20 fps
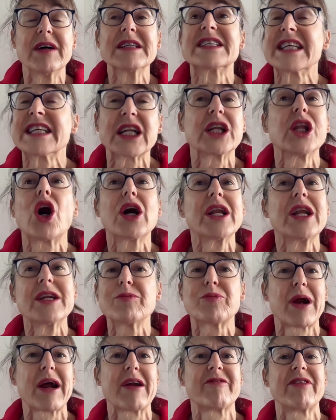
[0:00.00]
decline in
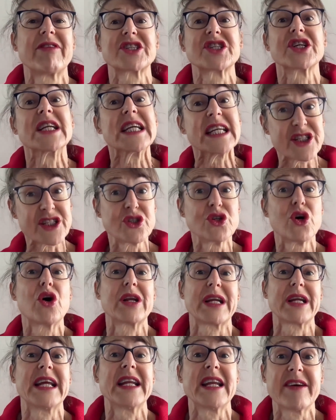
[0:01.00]
brain function is
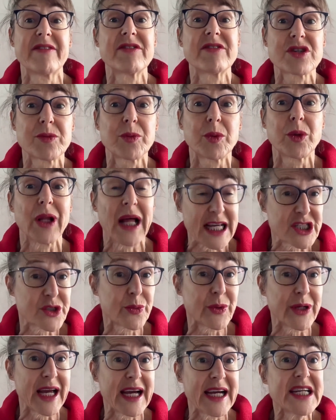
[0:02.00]
not inevitable as
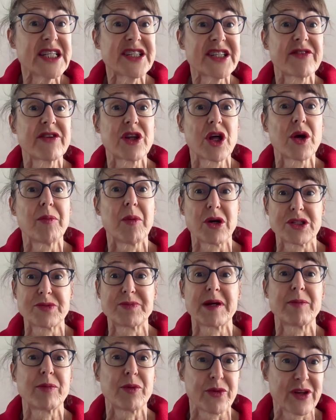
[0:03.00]
we age, even though most
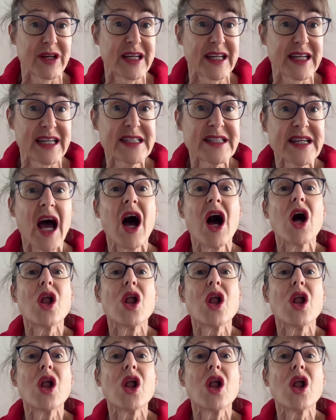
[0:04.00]
people think it is.